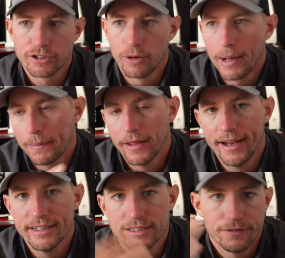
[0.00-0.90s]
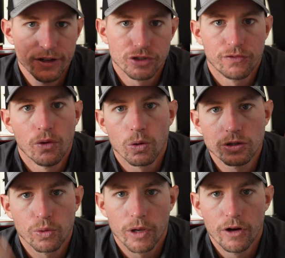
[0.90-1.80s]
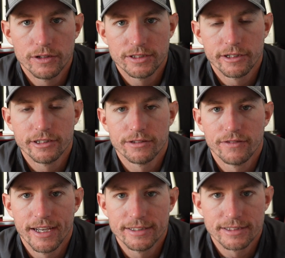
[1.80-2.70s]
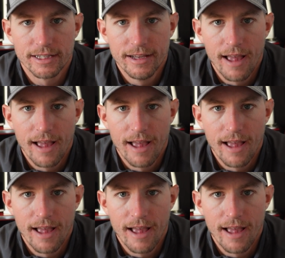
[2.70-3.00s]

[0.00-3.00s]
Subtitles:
So my plan is to fish 4 Toyota Series events.